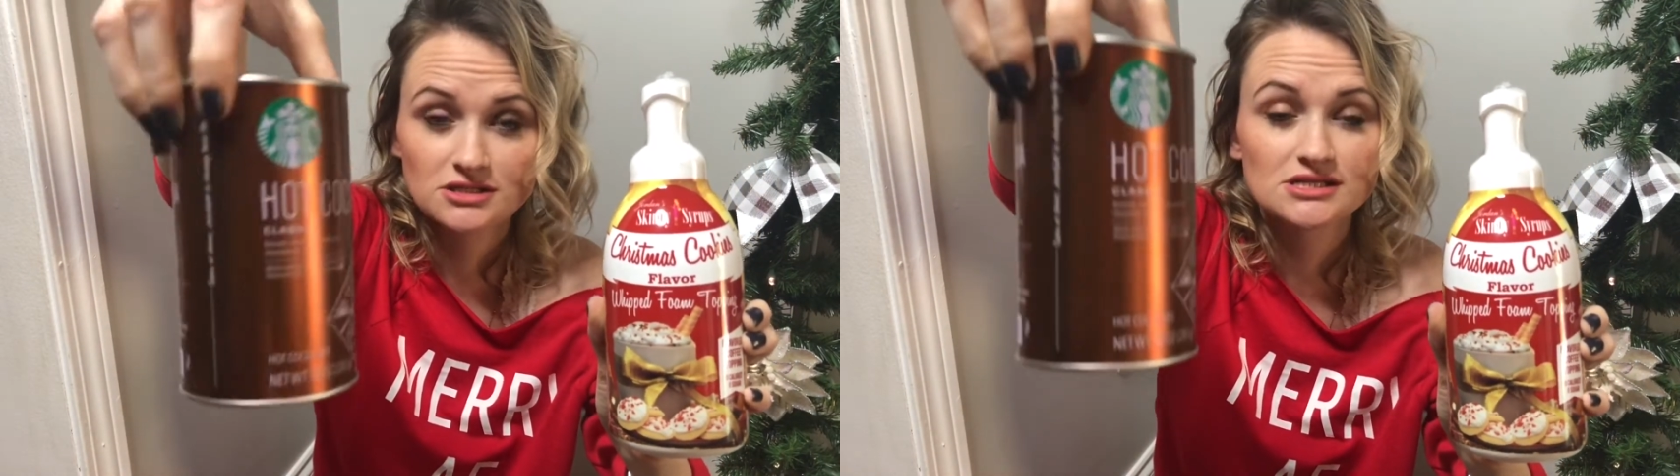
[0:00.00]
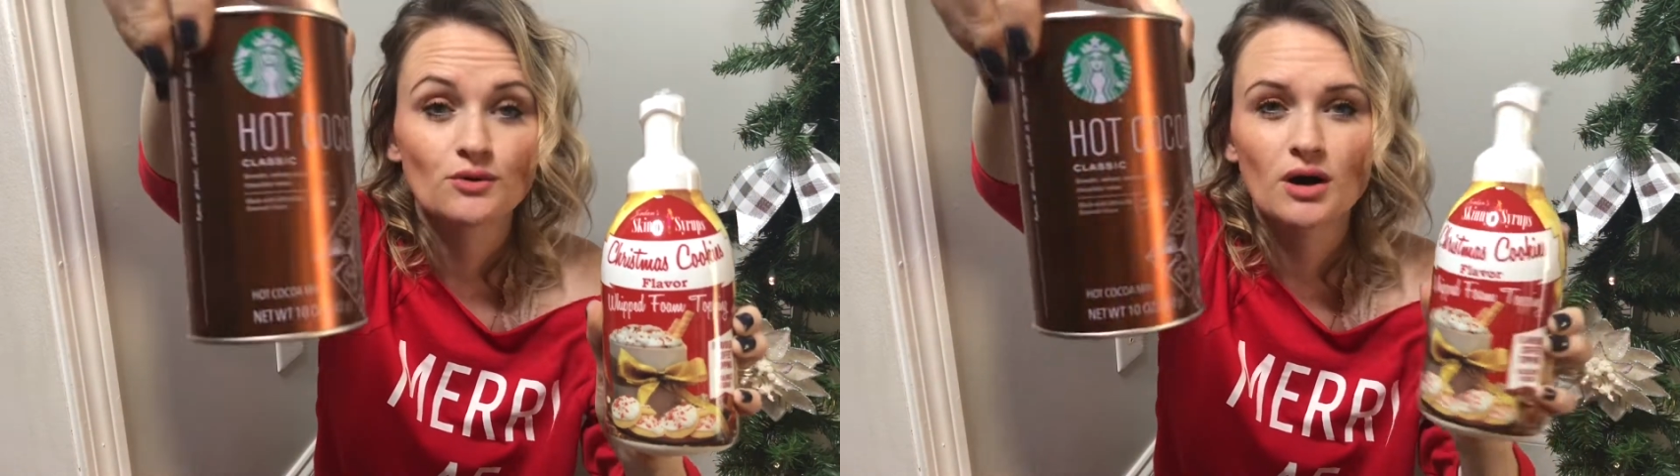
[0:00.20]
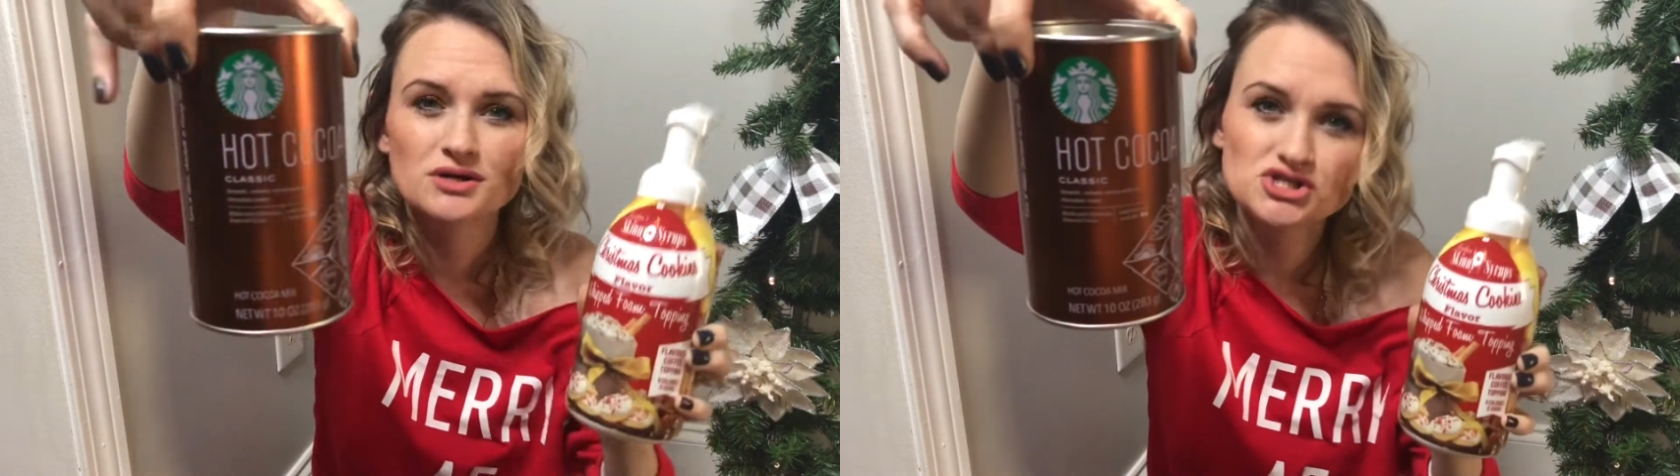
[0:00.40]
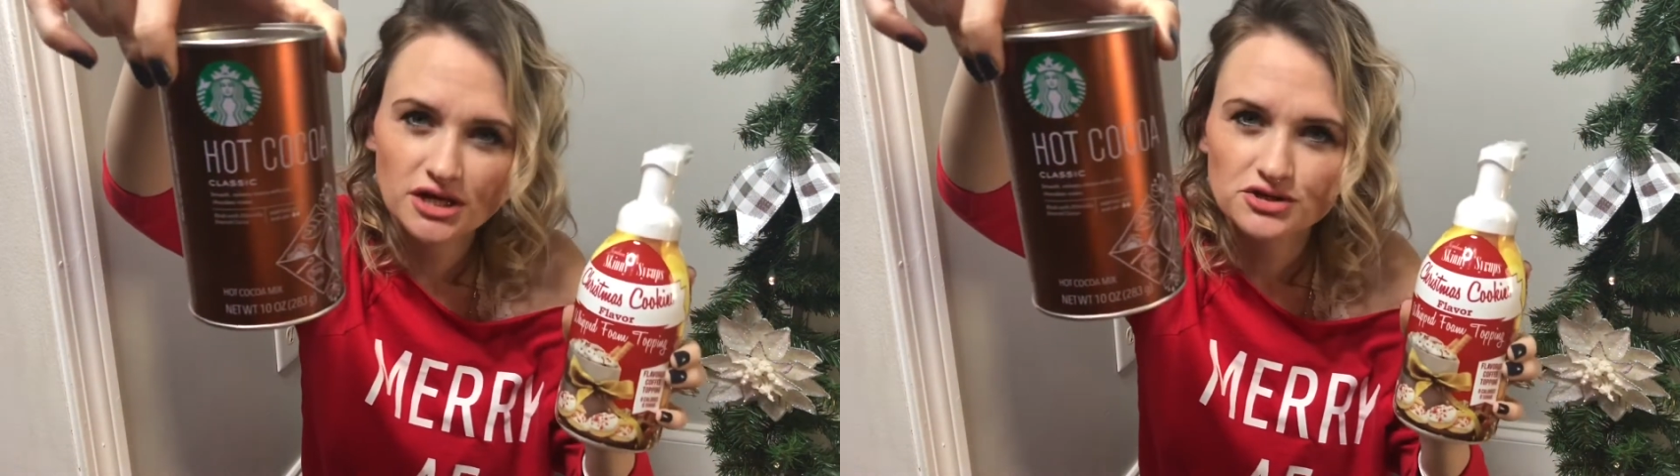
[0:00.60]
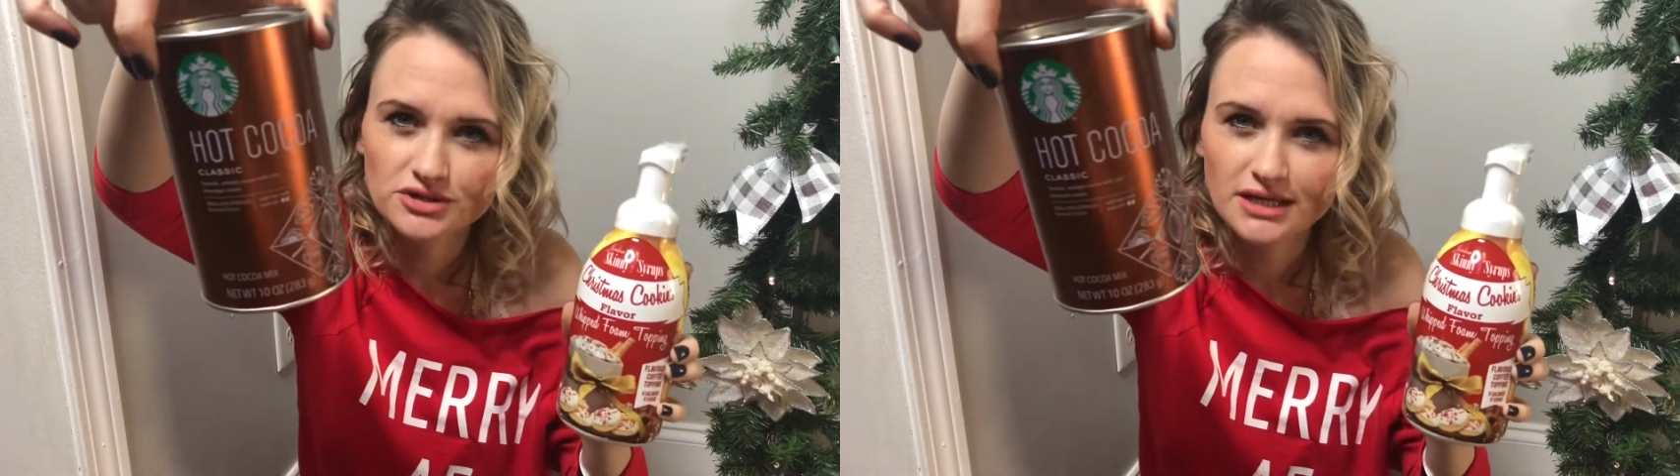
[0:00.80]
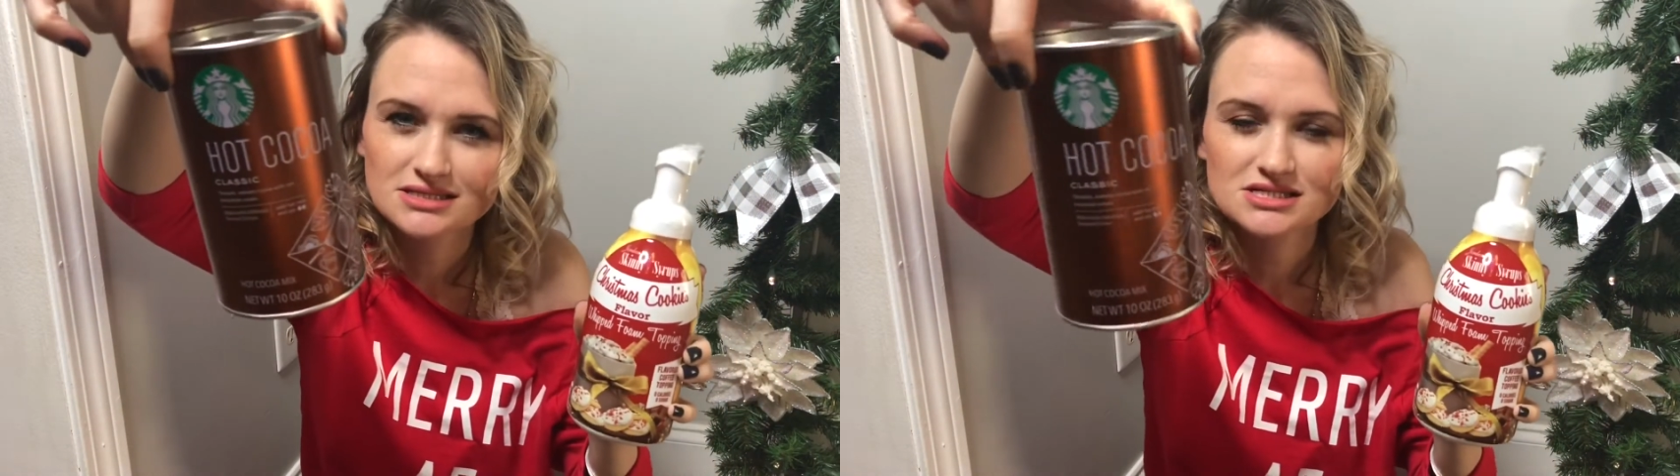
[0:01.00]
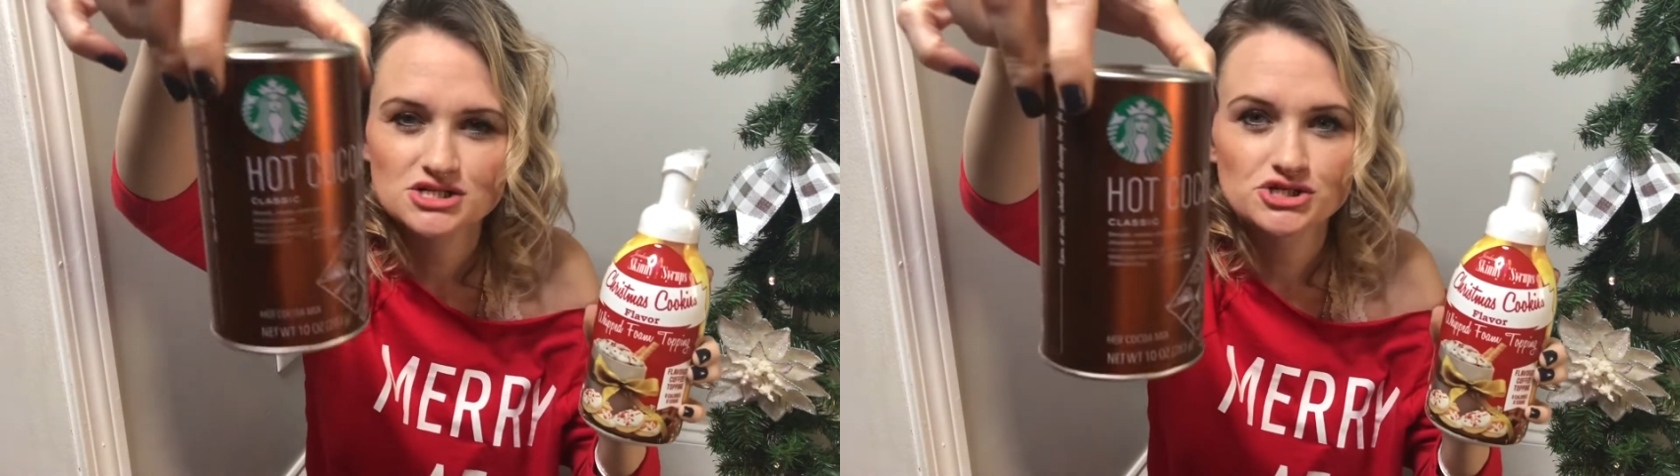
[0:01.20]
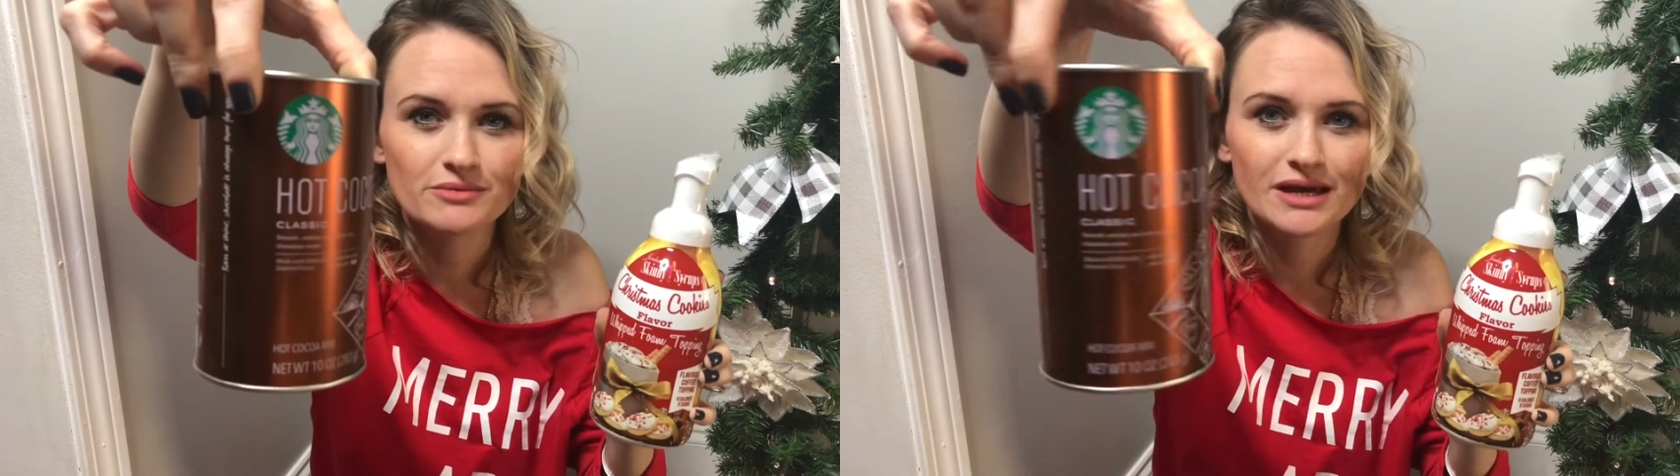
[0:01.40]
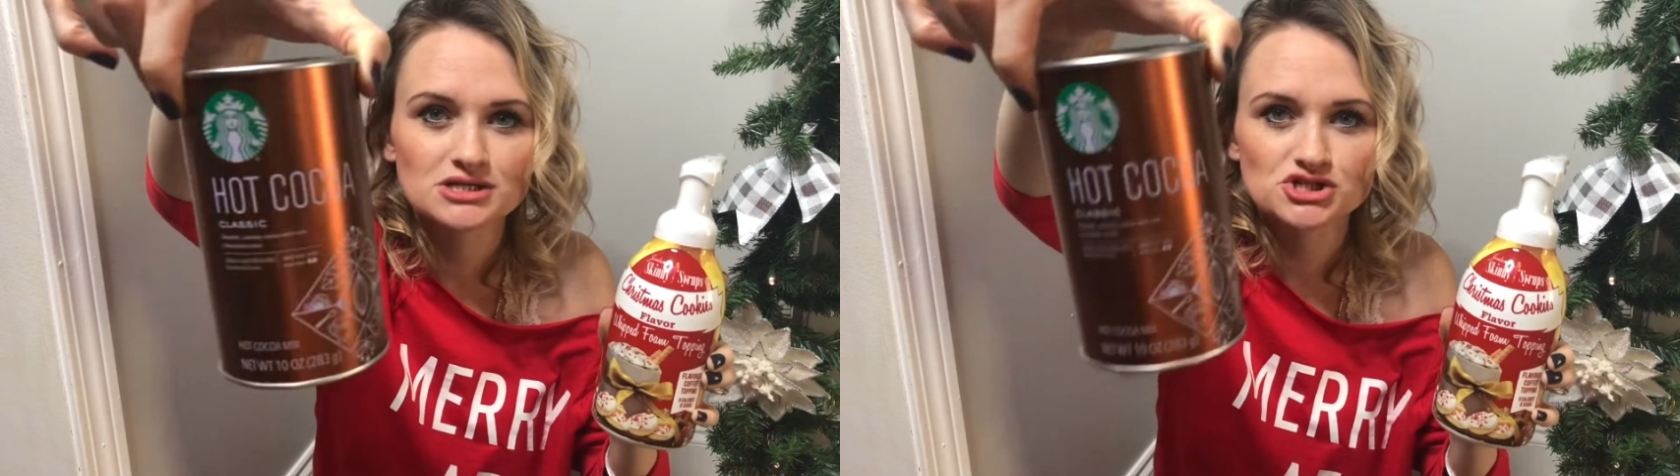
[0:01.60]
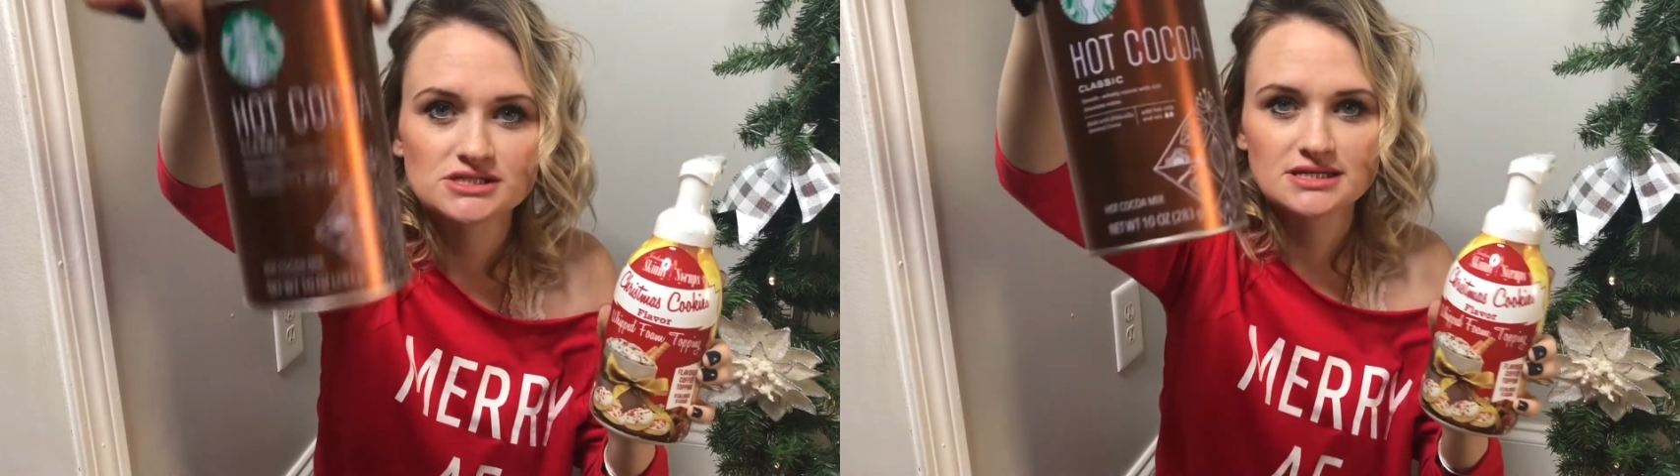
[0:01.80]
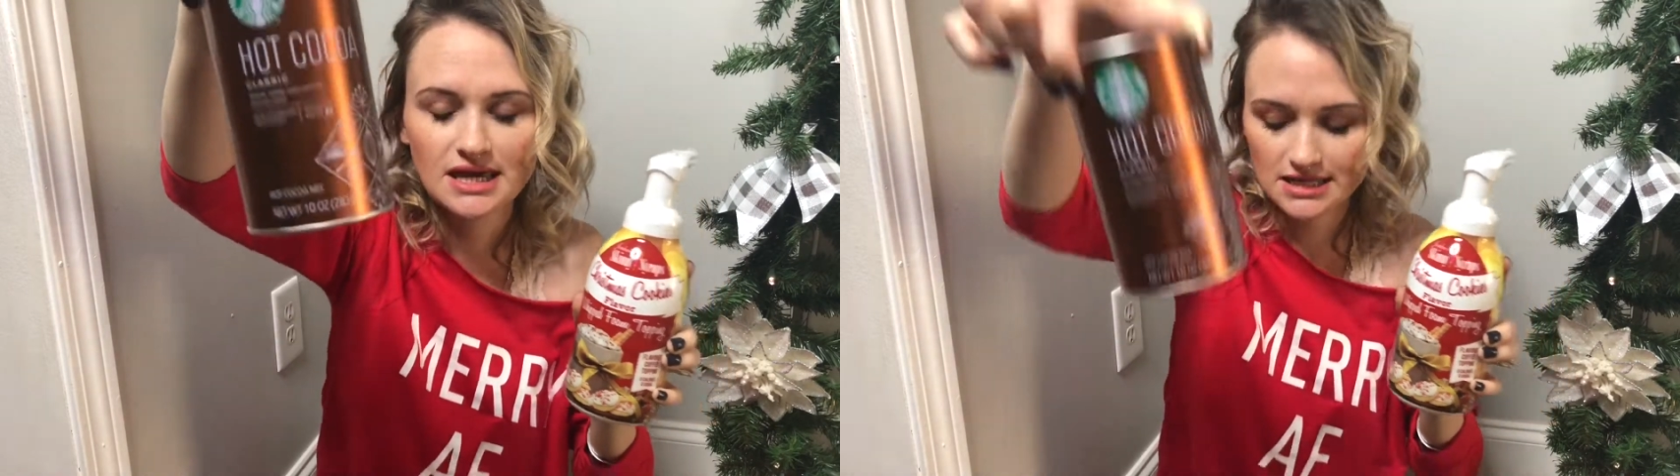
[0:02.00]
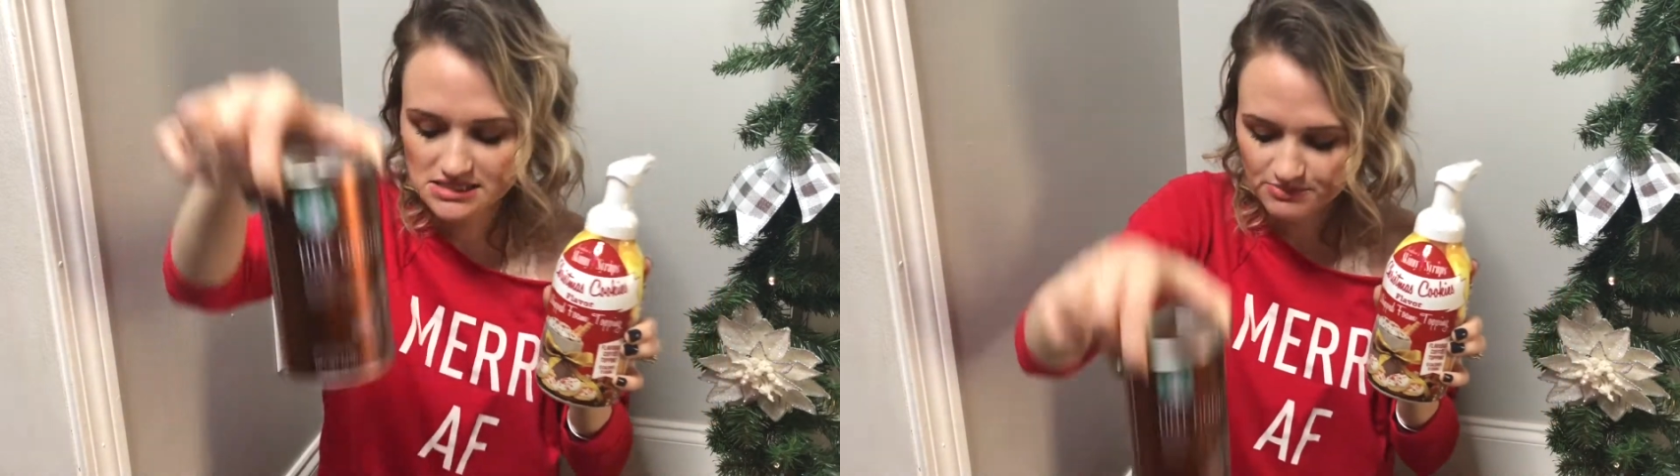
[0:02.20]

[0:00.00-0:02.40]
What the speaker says: So always check your dates at TJ Maxx just in case.